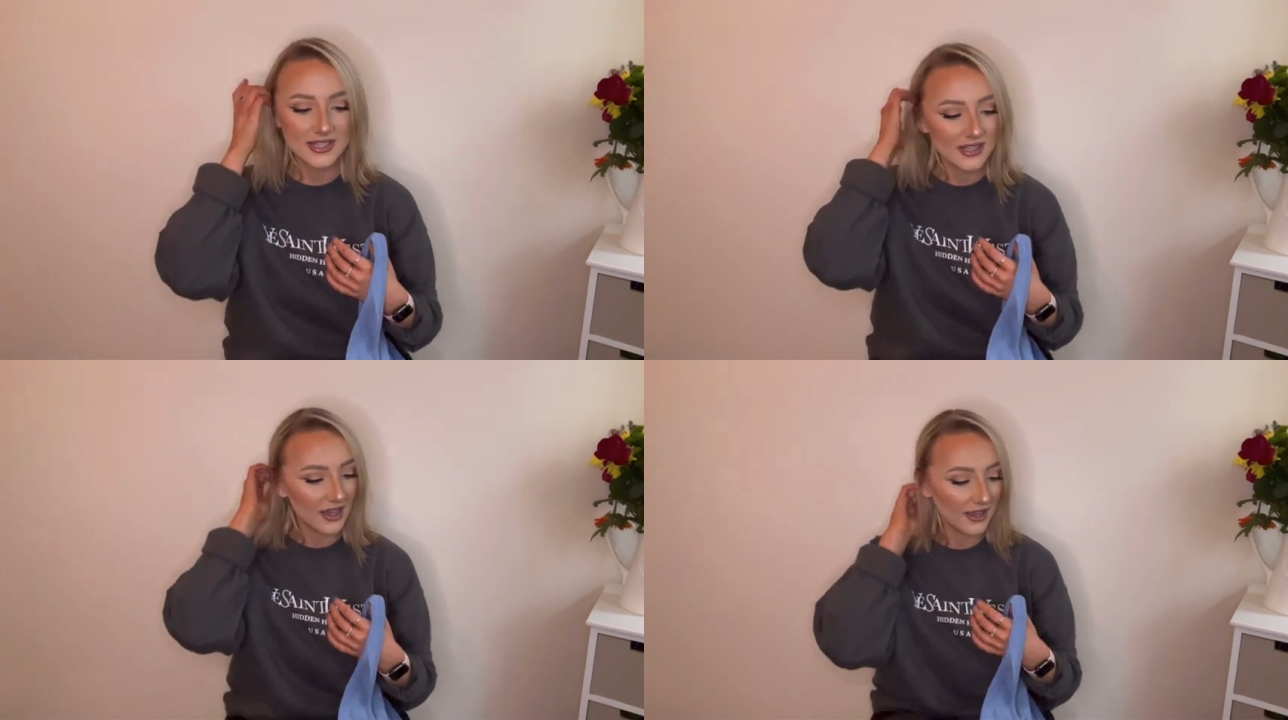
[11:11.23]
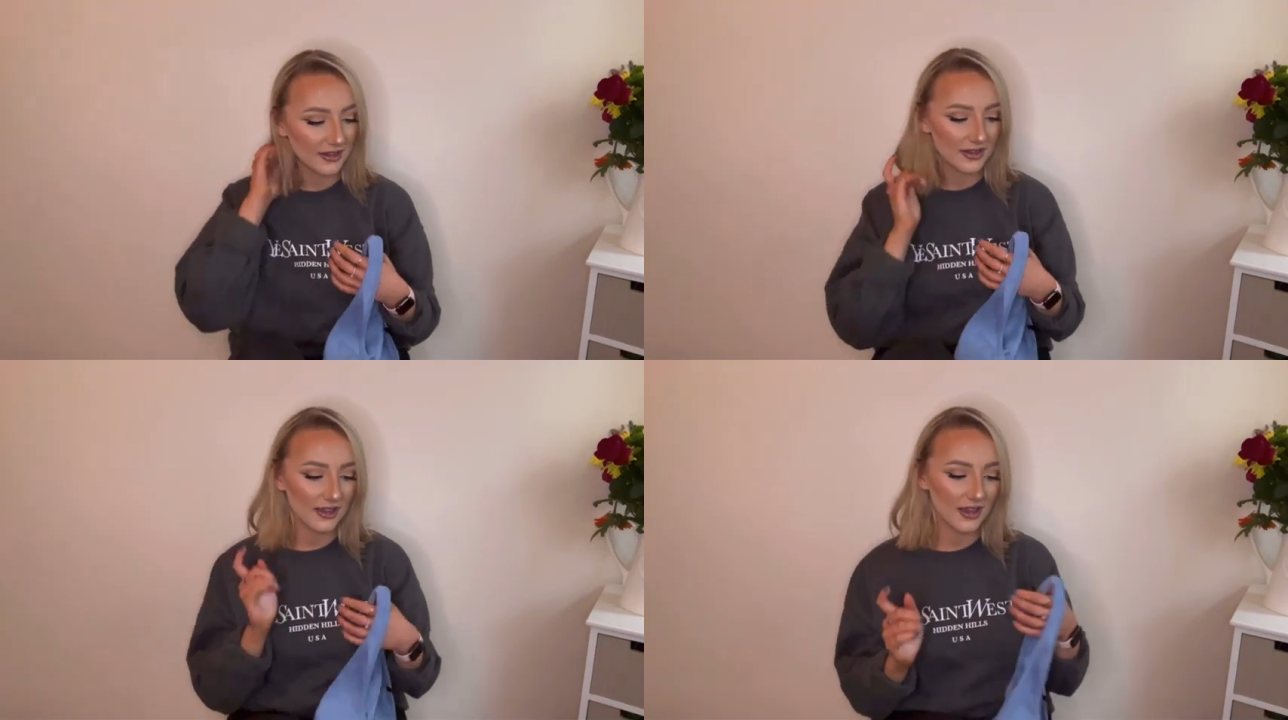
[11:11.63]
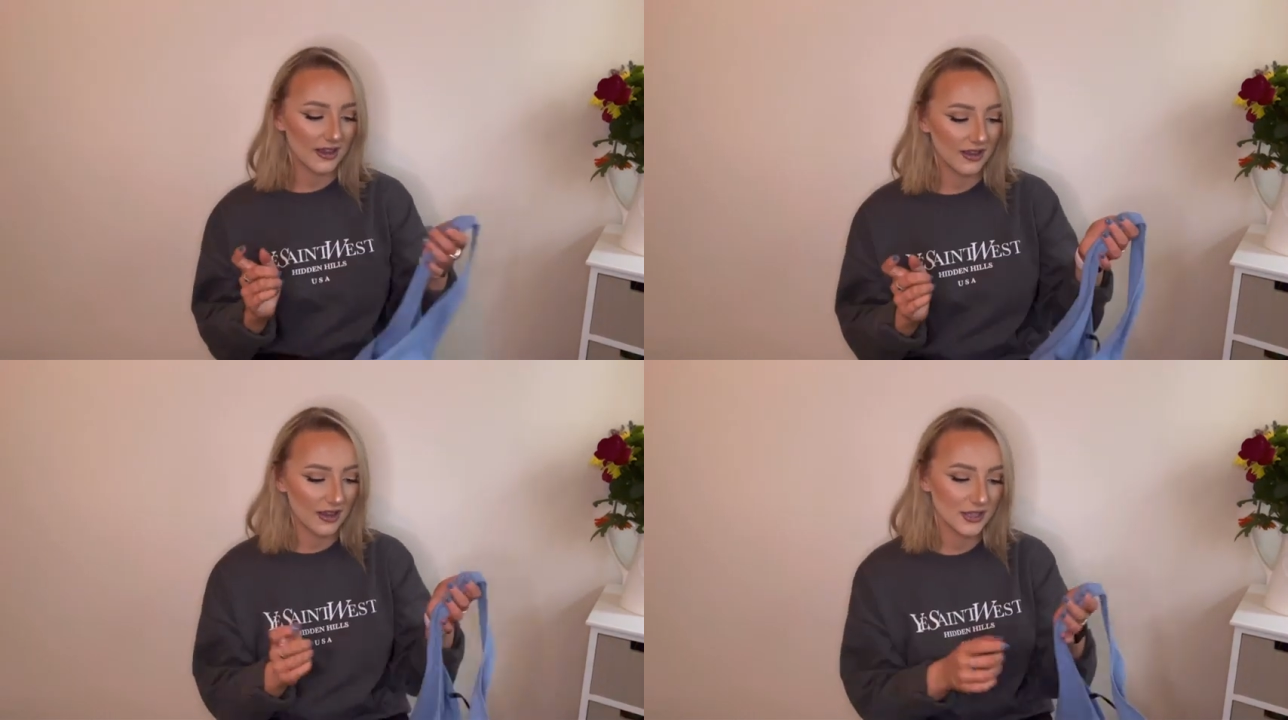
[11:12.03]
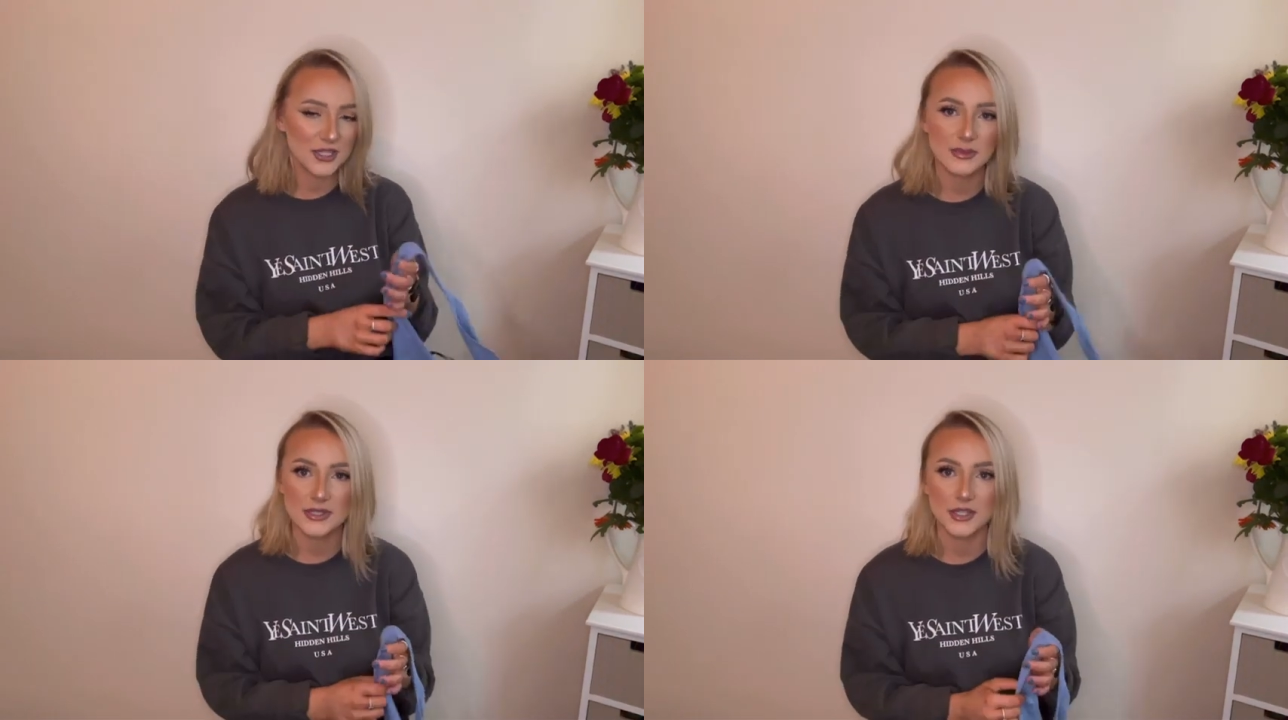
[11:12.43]
Like, I used
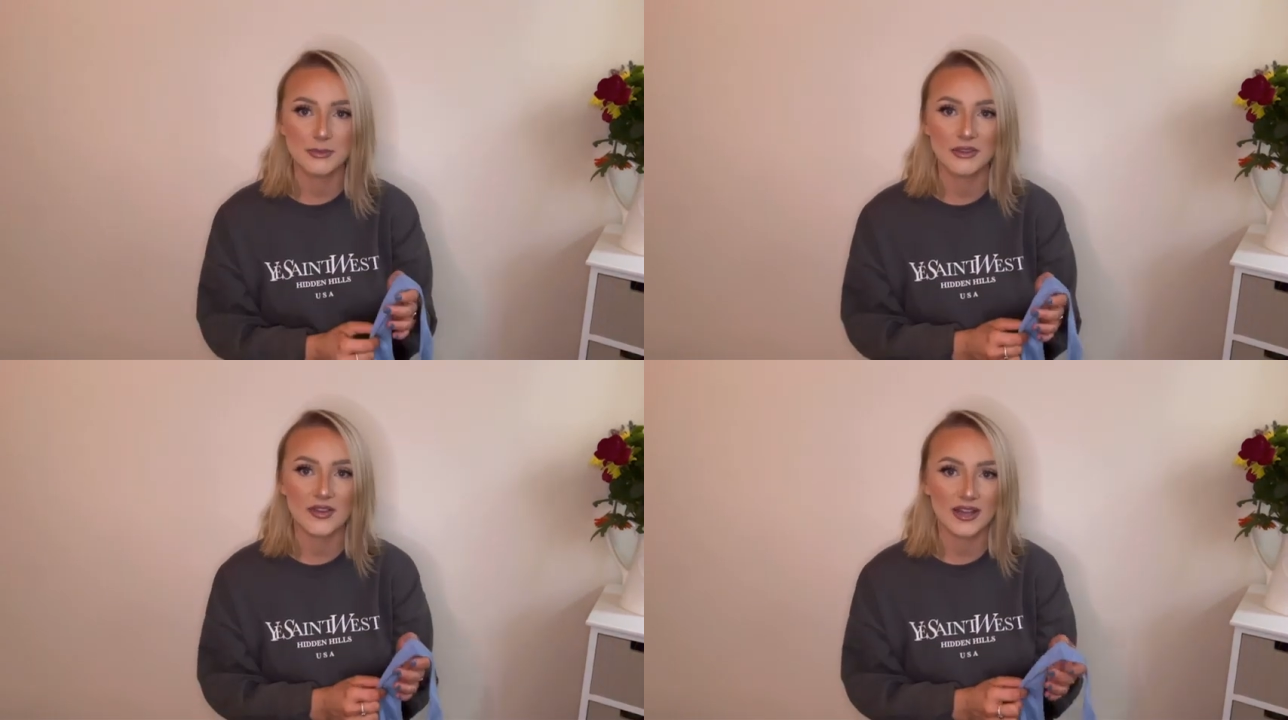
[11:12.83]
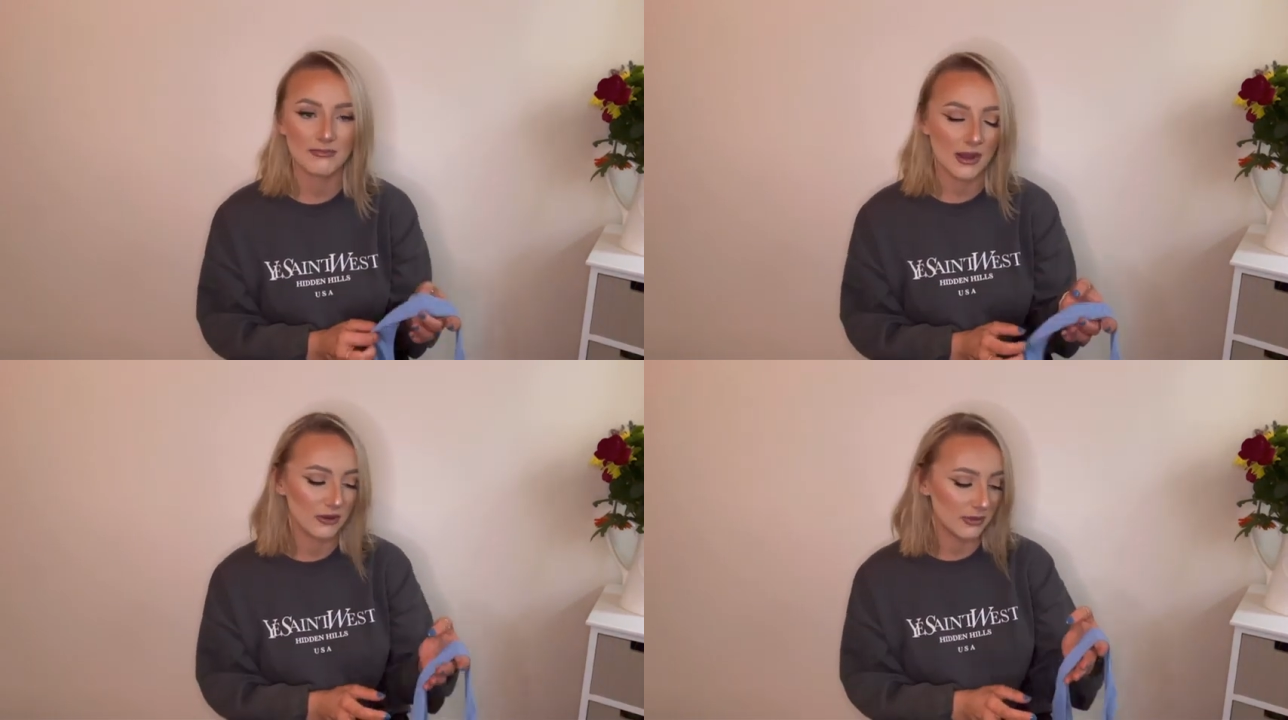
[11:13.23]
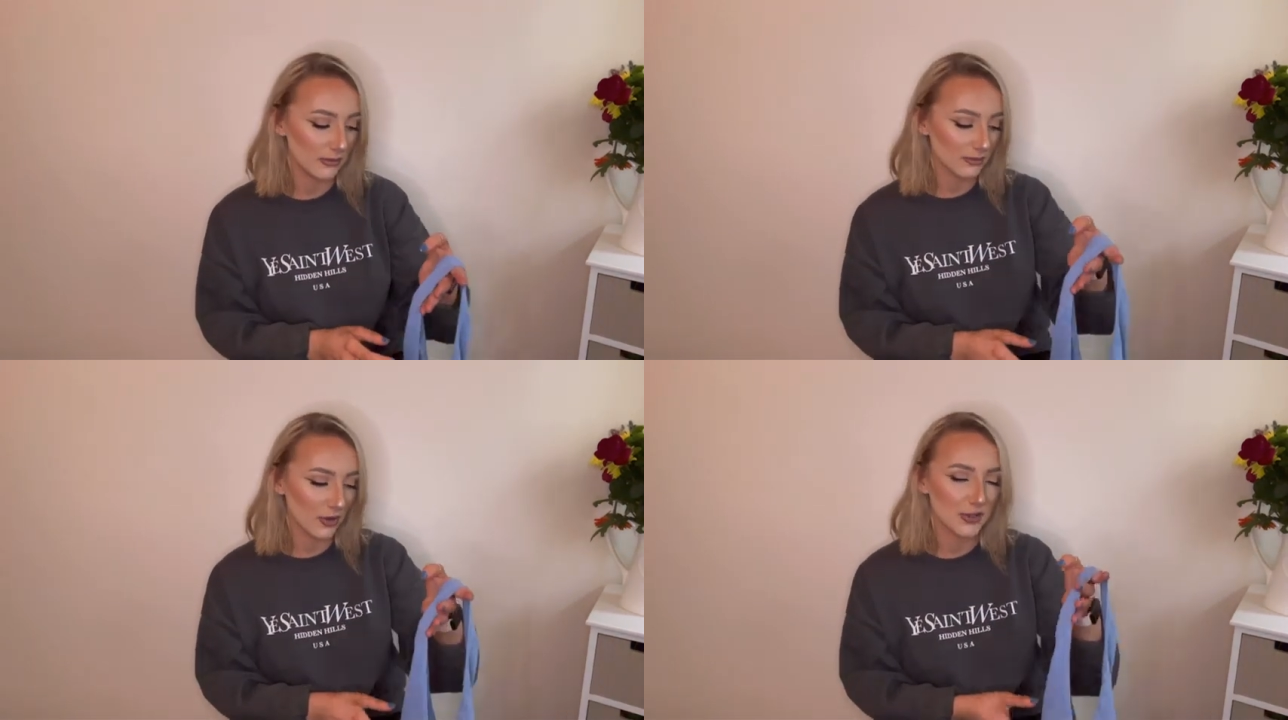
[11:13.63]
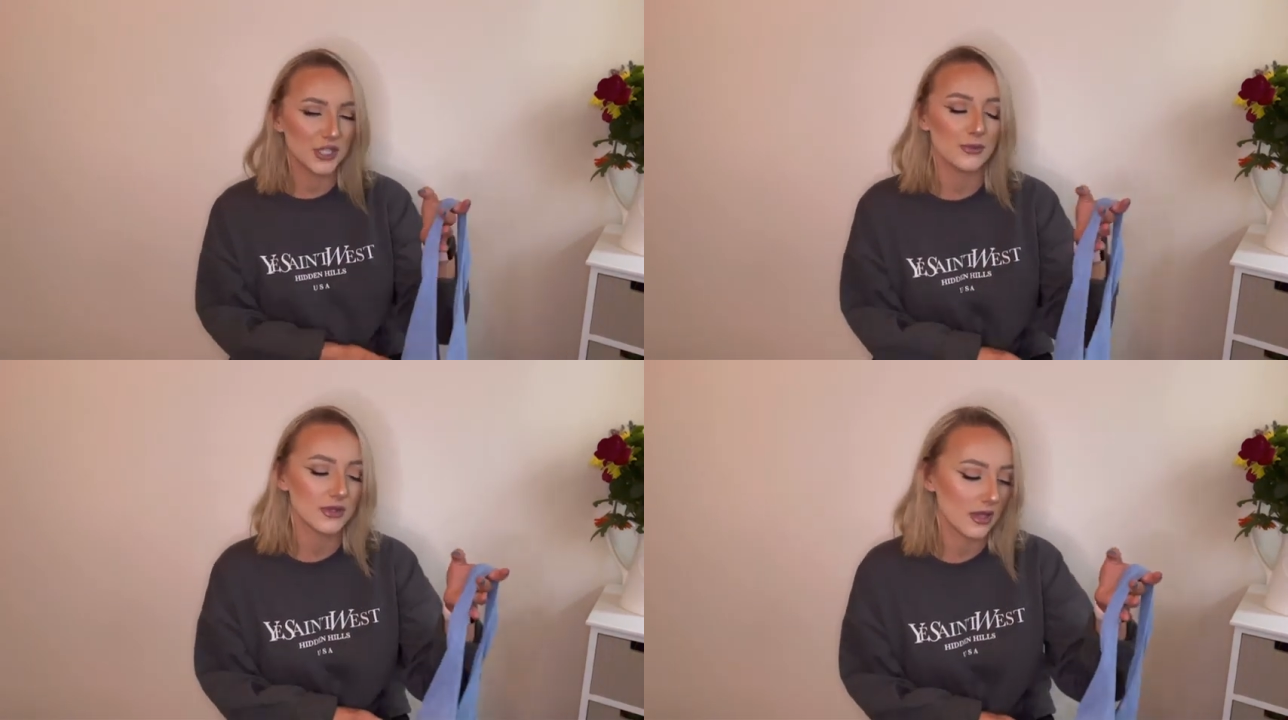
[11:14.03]
to be such a big fan of Marilyn Monroe, and
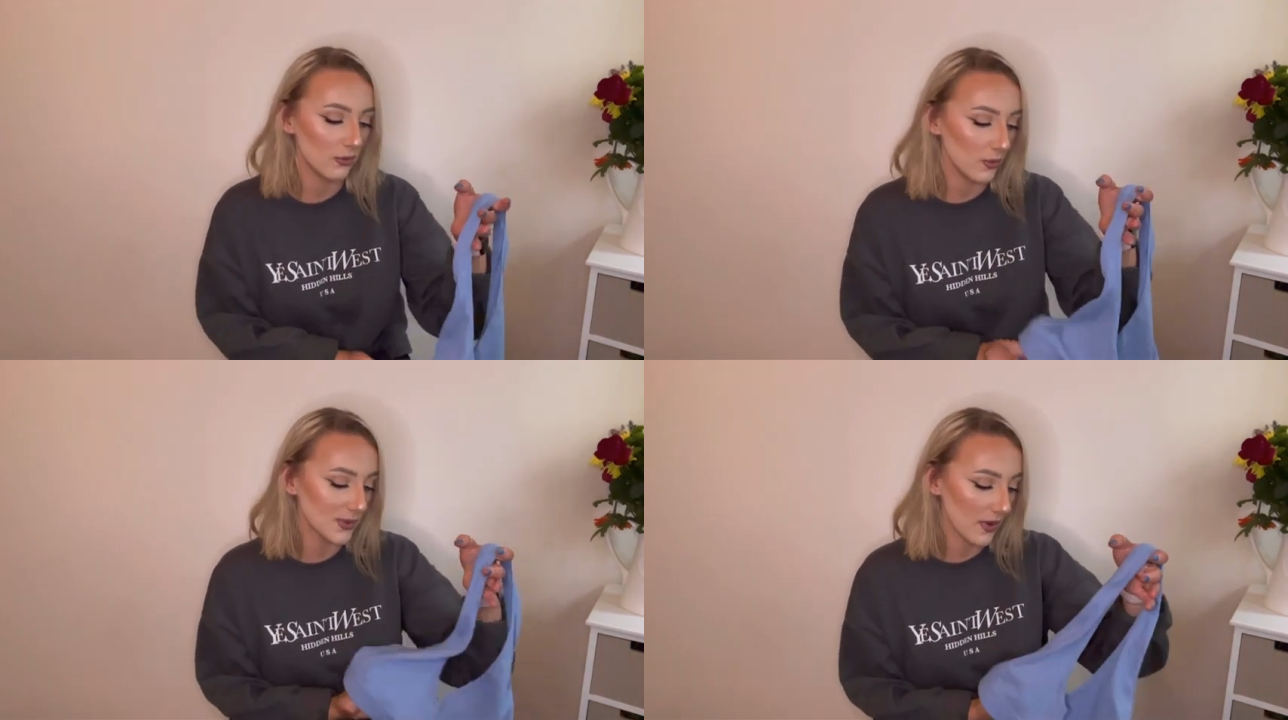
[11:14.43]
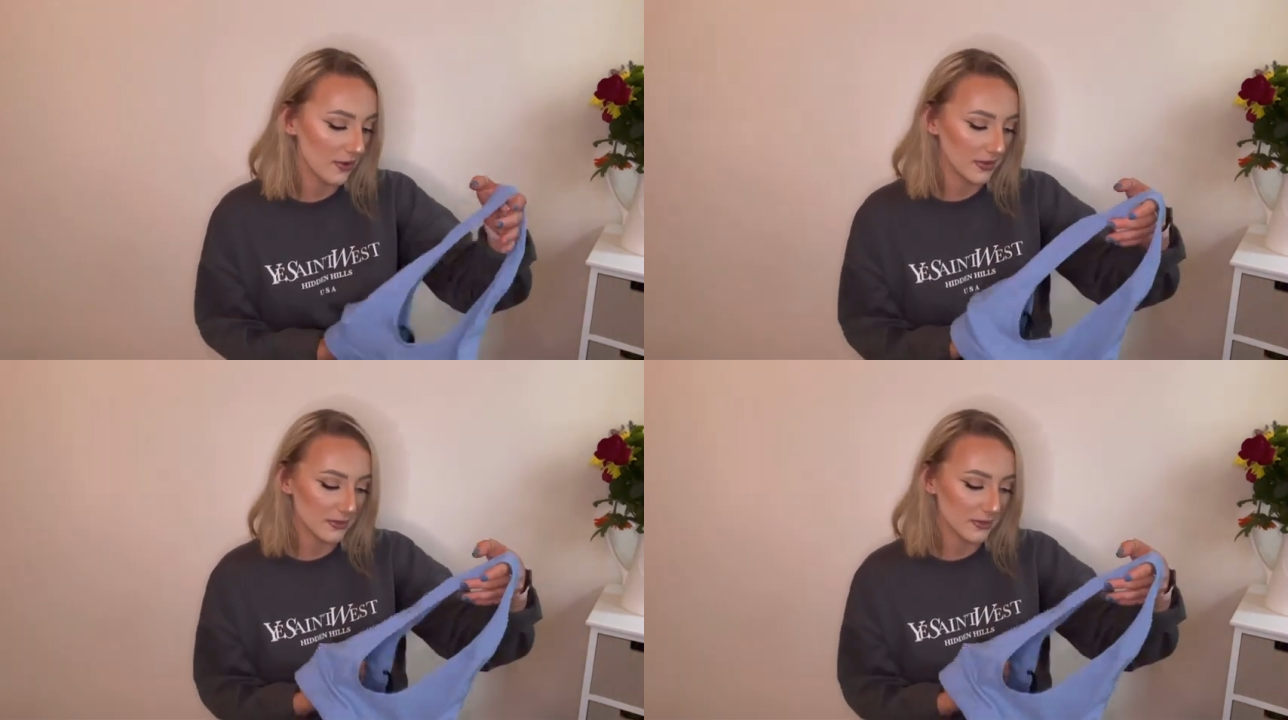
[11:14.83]
she was like always wearing them.